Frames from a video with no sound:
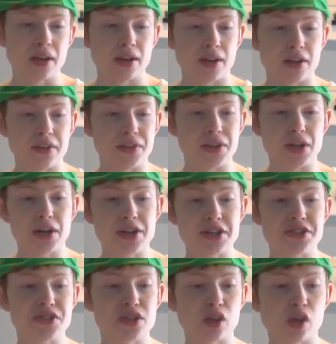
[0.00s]
a
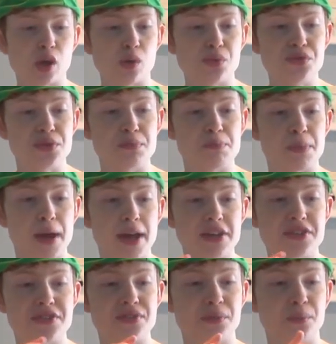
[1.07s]
nice golden
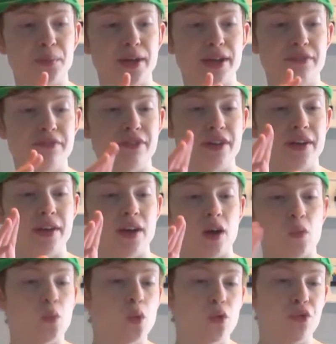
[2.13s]
base with
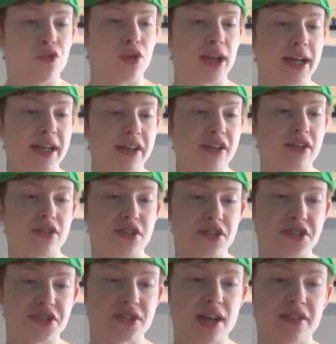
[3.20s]
Wolf Link
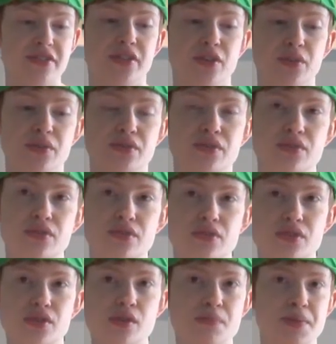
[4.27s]
just standing on
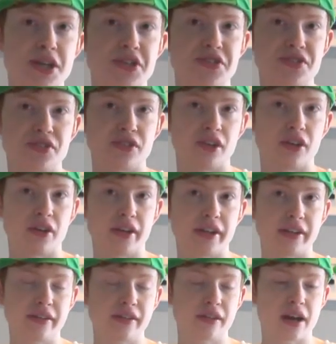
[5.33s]
two pieces of
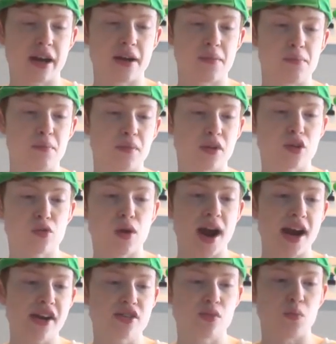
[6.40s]
like um,
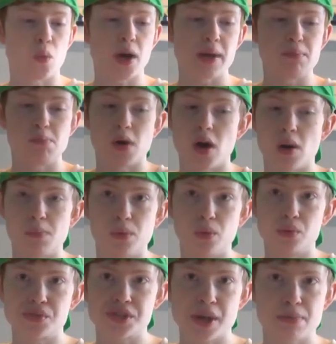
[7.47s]
cracked white
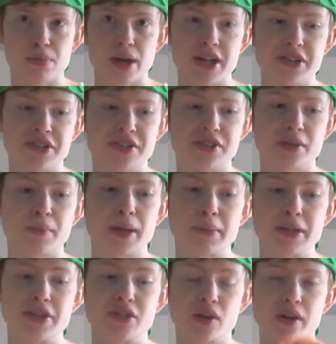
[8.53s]
marble separated, so
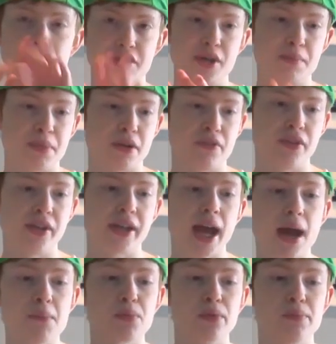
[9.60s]
maybe he's trying to jump over a
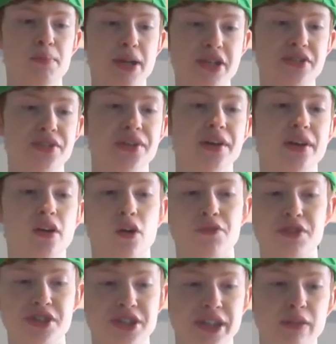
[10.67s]
gap with Midna
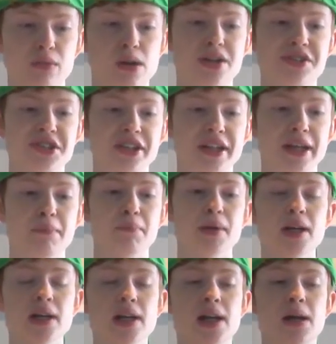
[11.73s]
obviously riding him,
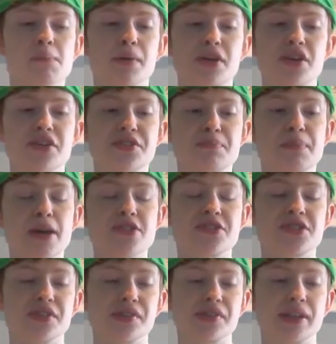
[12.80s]
because
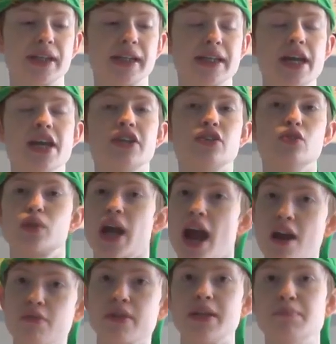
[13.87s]
basically you
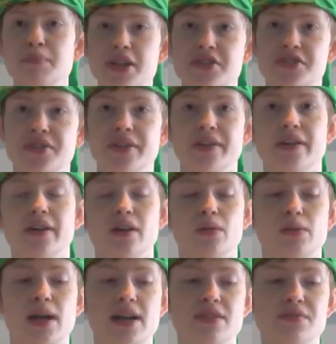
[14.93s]
carry Midna
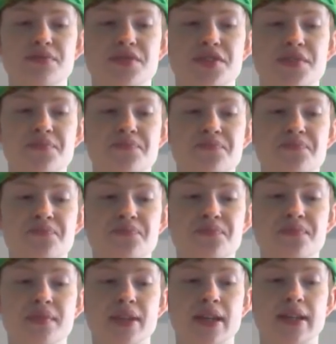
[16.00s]
around
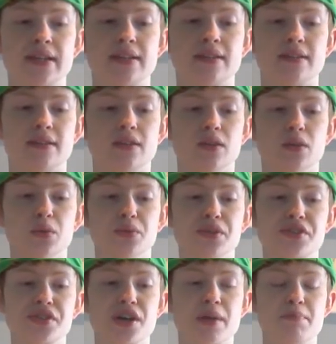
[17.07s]
all
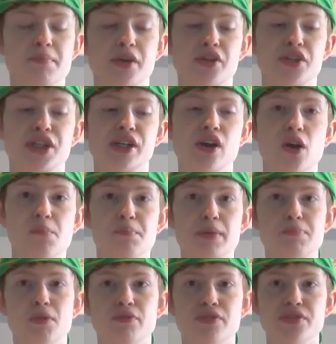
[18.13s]
the time because she can't be
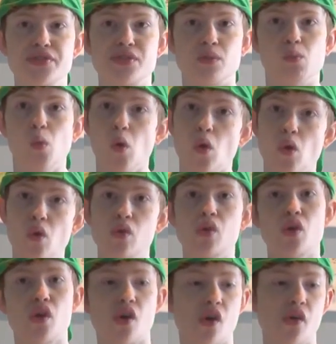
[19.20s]
bothered to
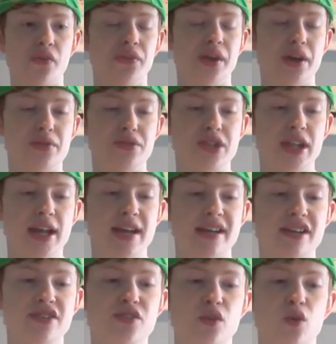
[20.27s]
walk on those
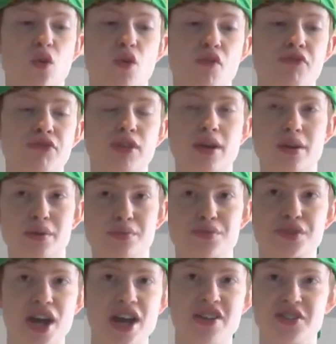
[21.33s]
legs or
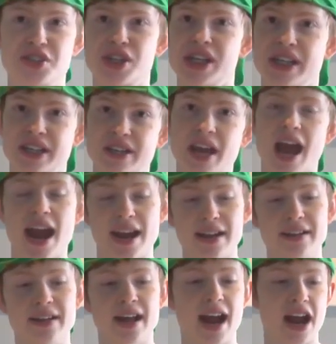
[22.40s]
float, as she
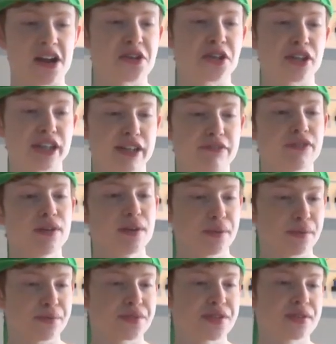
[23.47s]
can actually
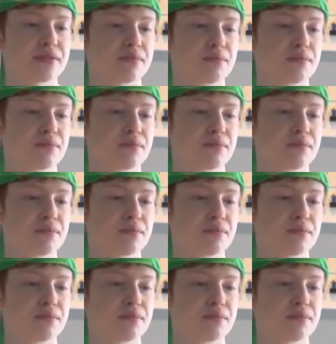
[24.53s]
float